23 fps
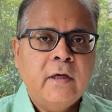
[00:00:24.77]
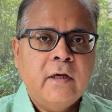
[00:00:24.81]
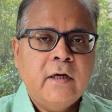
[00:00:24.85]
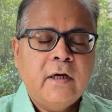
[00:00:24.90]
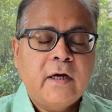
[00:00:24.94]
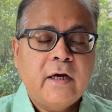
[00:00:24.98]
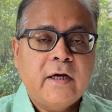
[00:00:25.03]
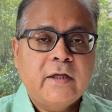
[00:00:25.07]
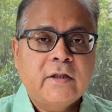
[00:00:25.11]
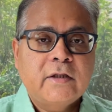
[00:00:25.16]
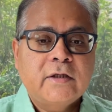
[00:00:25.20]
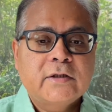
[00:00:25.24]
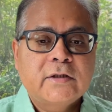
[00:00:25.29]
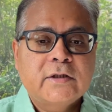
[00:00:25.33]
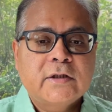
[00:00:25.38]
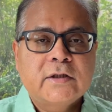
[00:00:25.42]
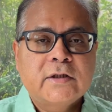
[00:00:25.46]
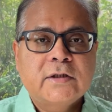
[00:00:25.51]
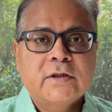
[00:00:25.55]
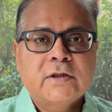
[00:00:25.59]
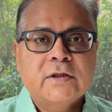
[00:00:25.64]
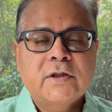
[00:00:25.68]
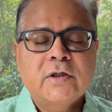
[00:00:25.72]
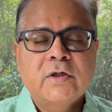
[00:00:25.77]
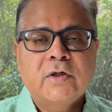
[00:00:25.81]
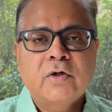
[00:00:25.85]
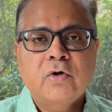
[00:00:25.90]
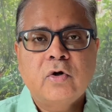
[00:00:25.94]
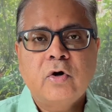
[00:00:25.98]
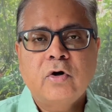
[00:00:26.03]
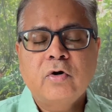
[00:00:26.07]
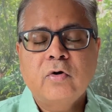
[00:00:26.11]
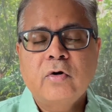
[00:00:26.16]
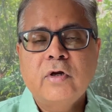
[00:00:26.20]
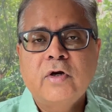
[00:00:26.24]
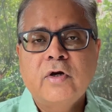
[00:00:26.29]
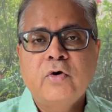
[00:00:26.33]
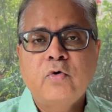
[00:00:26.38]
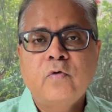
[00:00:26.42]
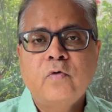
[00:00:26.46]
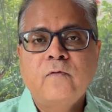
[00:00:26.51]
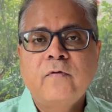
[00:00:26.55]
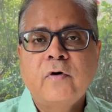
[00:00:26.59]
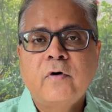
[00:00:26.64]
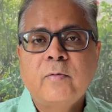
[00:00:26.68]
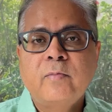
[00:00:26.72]
And this is not only
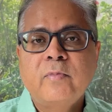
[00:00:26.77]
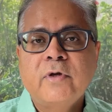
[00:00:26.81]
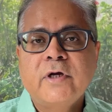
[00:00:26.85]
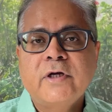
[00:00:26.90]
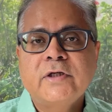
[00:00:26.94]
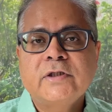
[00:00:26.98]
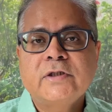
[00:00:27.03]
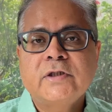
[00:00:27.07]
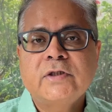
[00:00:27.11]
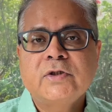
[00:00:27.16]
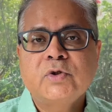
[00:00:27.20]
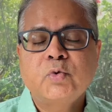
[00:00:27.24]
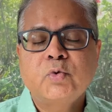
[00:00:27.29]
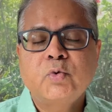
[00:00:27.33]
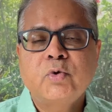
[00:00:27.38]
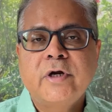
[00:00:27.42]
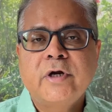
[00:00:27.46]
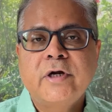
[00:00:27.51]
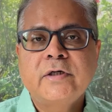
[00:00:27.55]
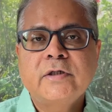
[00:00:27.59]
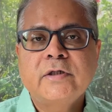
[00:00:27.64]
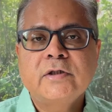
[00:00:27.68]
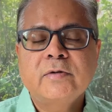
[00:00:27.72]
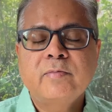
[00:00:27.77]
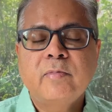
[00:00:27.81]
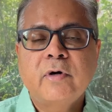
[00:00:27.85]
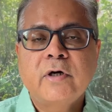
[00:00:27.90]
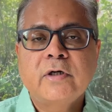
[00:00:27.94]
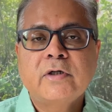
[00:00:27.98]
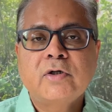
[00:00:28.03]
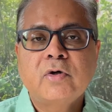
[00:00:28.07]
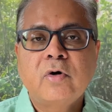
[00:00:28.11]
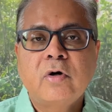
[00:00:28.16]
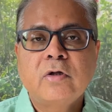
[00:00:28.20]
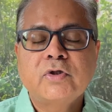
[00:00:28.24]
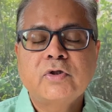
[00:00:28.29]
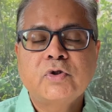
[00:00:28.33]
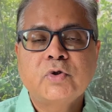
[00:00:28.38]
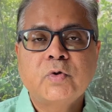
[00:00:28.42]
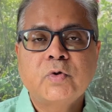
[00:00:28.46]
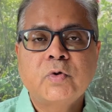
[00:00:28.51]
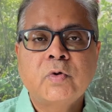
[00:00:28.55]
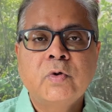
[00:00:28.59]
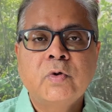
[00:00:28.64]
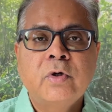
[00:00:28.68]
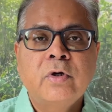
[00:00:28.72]
true for PhD students, but
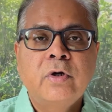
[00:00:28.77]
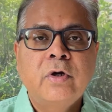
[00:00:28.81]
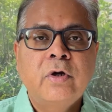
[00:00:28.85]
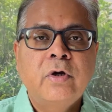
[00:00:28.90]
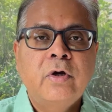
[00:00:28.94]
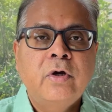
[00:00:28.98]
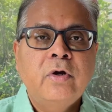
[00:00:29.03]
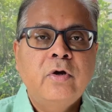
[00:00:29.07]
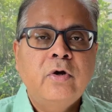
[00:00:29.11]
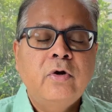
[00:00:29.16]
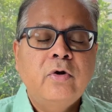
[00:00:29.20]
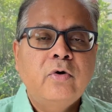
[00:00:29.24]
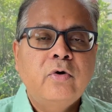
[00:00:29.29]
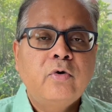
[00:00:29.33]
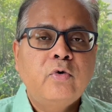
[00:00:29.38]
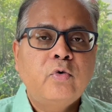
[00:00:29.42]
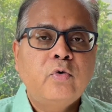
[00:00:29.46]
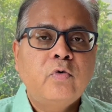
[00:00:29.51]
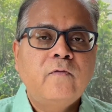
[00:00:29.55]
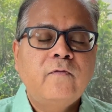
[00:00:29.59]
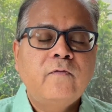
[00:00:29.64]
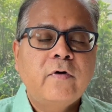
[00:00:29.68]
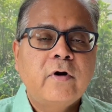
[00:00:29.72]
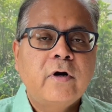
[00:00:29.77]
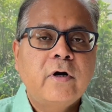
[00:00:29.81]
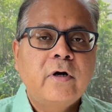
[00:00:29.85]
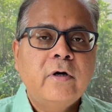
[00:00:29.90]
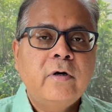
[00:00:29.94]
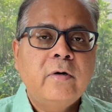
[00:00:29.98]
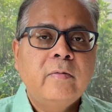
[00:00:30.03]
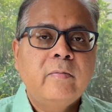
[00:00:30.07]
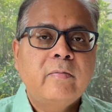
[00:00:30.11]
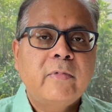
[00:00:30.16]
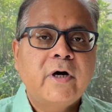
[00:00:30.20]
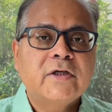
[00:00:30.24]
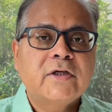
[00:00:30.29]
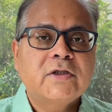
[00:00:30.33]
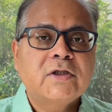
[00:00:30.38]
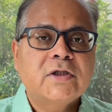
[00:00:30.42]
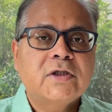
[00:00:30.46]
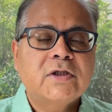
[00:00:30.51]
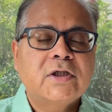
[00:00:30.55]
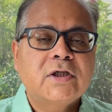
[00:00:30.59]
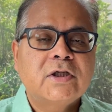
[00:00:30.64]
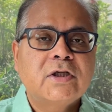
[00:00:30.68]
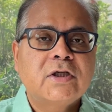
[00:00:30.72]
also true for
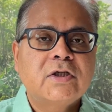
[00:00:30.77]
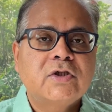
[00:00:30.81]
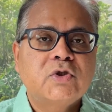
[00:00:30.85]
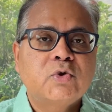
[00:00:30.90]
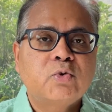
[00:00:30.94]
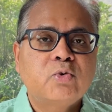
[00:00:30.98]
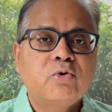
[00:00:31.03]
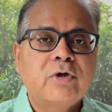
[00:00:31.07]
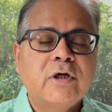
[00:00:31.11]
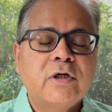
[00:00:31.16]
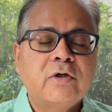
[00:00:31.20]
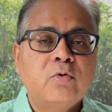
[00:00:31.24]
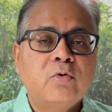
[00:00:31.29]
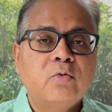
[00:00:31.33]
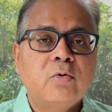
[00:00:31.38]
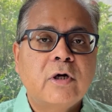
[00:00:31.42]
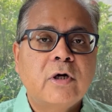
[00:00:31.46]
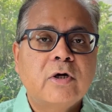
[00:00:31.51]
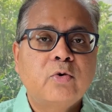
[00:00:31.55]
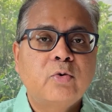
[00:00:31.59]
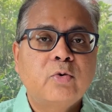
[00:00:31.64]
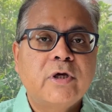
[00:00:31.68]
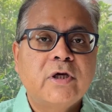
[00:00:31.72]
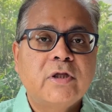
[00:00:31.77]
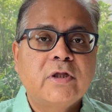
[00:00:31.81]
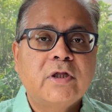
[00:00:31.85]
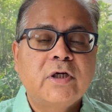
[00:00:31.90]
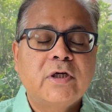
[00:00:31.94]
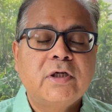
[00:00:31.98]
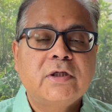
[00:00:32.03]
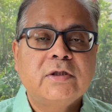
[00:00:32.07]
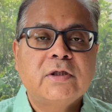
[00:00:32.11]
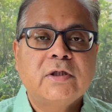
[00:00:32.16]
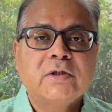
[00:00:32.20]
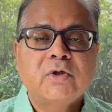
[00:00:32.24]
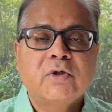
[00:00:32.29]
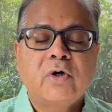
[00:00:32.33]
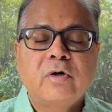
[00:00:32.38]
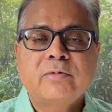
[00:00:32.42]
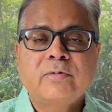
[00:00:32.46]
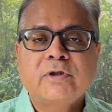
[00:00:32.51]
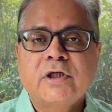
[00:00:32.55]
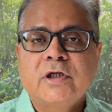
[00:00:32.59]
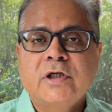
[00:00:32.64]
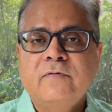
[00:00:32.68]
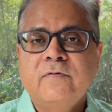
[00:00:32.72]
master's degree student who are doing thesis
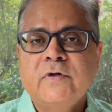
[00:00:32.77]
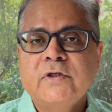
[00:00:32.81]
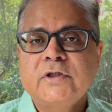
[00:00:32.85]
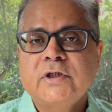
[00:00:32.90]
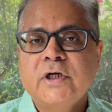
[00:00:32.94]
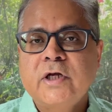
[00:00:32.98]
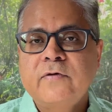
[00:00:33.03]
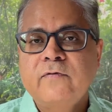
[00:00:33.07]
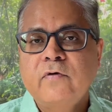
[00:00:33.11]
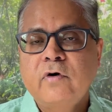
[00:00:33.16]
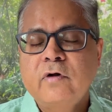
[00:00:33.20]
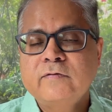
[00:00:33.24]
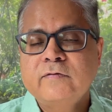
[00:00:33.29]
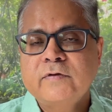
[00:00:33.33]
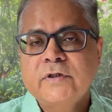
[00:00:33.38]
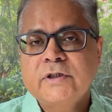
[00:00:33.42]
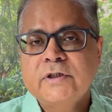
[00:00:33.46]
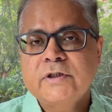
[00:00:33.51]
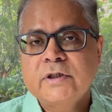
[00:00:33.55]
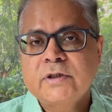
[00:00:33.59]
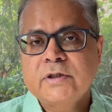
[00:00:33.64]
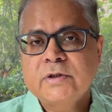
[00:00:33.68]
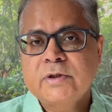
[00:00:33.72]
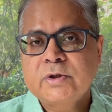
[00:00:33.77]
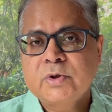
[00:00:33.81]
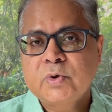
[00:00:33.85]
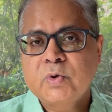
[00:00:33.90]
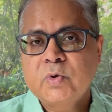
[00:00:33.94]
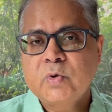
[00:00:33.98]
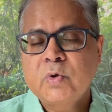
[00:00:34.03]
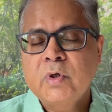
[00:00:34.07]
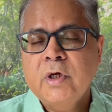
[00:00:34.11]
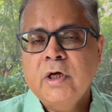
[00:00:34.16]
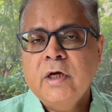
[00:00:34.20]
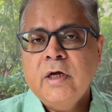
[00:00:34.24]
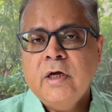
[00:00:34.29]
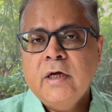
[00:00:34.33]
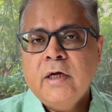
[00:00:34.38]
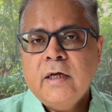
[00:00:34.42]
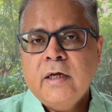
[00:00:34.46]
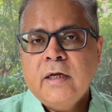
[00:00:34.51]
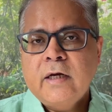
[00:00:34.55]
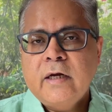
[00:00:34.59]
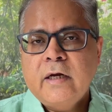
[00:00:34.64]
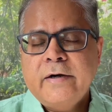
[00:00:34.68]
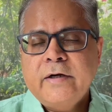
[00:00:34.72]
option, which involves research. So
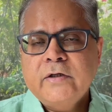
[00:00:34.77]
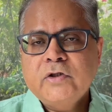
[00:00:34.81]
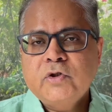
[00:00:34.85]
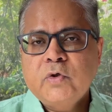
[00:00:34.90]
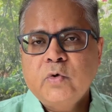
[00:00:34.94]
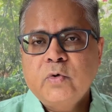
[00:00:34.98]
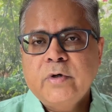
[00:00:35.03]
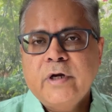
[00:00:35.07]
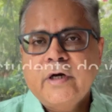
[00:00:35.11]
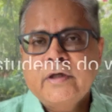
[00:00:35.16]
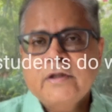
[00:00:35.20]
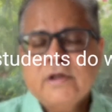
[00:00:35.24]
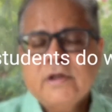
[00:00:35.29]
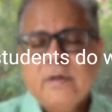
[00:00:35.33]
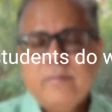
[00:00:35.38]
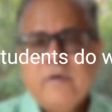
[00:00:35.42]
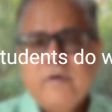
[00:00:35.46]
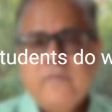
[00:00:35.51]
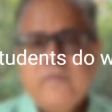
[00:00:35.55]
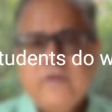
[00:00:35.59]
let us look at some of